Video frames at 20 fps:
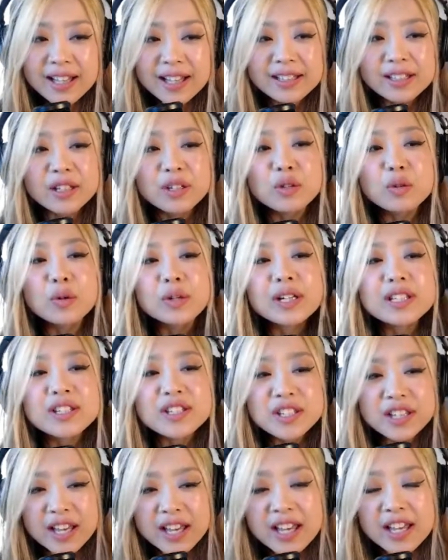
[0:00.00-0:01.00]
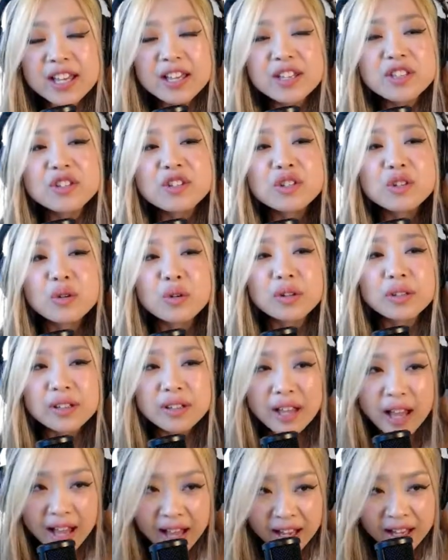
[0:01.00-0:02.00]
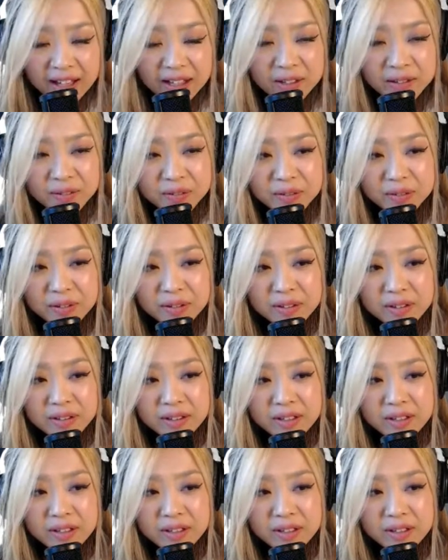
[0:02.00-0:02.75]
that you want to change your life